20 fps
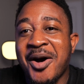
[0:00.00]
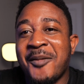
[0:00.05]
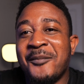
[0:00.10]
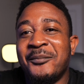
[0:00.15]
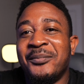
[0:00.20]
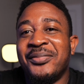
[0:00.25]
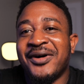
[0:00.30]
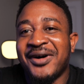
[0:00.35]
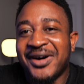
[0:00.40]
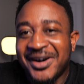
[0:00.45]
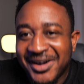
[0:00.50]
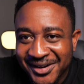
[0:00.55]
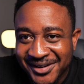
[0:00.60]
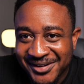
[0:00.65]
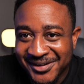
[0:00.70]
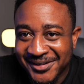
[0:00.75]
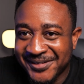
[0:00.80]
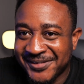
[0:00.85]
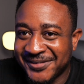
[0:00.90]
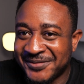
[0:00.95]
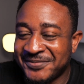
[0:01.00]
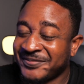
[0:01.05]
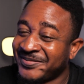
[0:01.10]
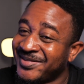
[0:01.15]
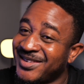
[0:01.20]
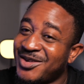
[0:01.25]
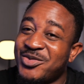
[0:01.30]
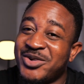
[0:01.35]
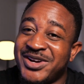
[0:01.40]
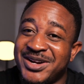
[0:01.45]
But
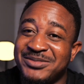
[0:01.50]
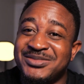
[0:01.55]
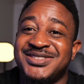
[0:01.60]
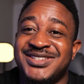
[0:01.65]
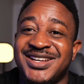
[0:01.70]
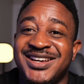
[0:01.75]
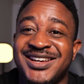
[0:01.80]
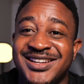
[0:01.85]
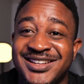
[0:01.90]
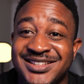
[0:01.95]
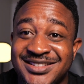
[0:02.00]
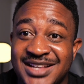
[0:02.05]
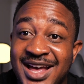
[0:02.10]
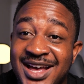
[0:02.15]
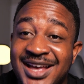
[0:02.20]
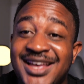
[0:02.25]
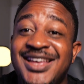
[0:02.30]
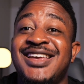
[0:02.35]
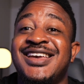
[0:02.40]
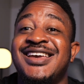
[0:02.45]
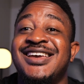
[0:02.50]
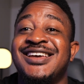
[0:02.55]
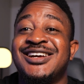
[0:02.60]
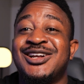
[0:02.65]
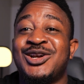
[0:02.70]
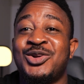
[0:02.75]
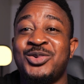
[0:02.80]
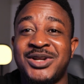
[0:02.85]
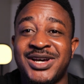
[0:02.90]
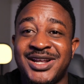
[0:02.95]
what I'm saying is he
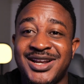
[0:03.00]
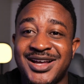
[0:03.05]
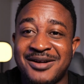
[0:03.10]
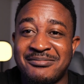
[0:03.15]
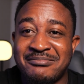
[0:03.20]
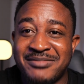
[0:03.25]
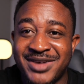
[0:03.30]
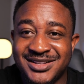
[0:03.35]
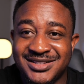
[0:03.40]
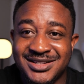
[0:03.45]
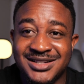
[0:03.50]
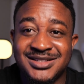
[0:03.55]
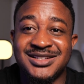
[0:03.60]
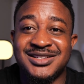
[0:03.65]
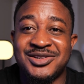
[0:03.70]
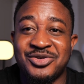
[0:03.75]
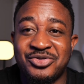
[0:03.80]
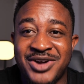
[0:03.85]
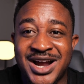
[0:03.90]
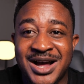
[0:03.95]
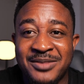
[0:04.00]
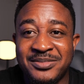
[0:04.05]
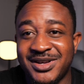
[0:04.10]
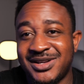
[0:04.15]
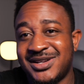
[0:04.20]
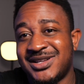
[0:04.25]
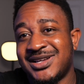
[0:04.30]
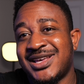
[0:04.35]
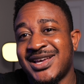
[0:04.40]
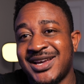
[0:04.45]
included a message in the rap,
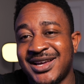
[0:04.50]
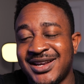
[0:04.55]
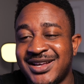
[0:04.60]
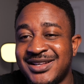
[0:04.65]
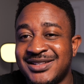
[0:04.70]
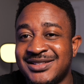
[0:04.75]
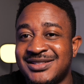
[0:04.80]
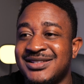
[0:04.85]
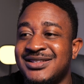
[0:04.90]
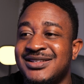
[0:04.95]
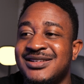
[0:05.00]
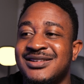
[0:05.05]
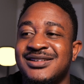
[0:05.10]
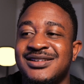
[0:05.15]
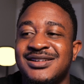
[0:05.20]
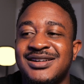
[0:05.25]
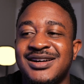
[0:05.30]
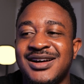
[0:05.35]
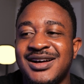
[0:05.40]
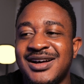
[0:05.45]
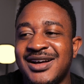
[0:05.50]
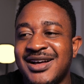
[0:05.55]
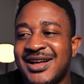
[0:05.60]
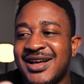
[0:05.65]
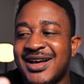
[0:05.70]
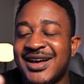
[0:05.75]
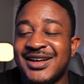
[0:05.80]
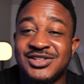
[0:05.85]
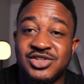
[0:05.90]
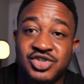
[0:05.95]
in the cadence, in the
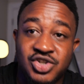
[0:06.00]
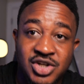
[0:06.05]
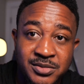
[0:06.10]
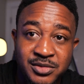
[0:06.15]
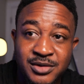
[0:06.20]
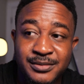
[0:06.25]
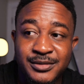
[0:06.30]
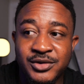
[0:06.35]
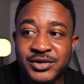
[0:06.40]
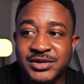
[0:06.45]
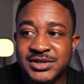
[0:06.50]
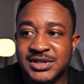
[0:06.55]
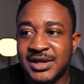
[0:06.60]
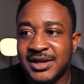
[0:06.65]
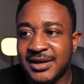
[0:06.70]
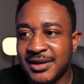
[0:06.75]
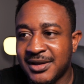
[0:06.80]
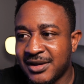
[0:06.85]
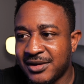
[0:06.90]
enjoyable music.